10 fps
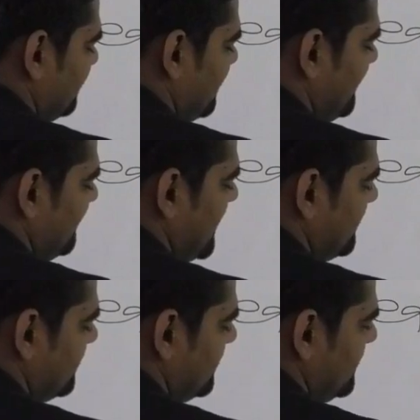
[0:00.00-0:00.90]

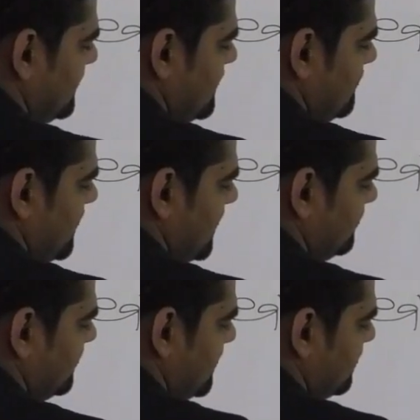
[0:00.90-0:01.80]
5x
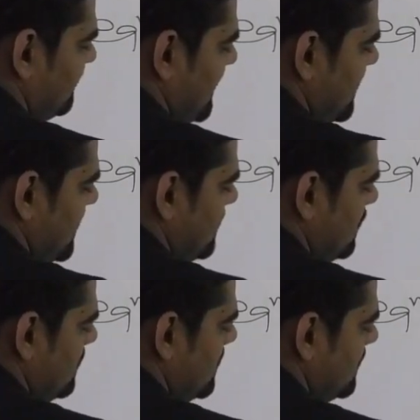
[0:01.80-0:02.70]
plus 6y
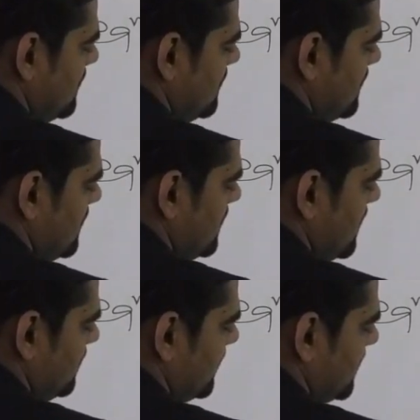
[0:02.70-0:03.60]
cube
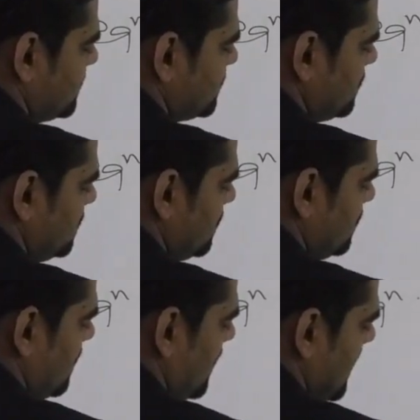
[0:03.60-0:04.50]
is equals to,
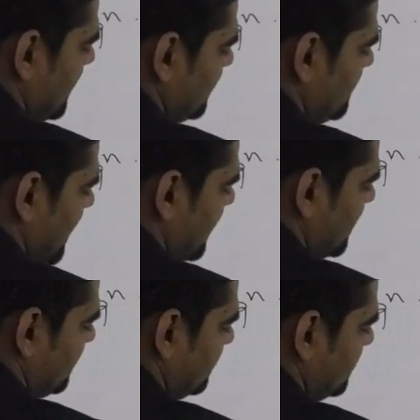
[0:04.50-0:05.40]
or let's say
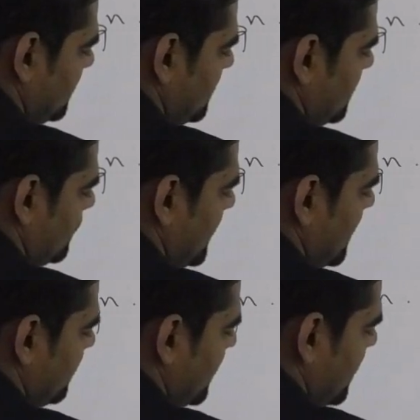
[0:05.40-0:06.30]
minus
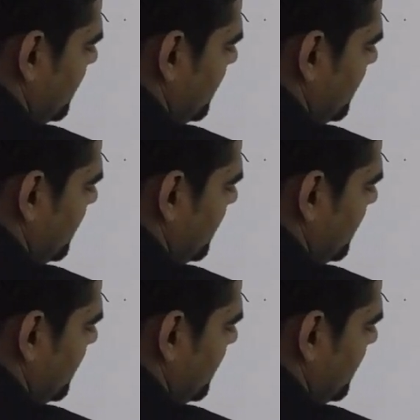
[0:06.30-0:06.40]
23 is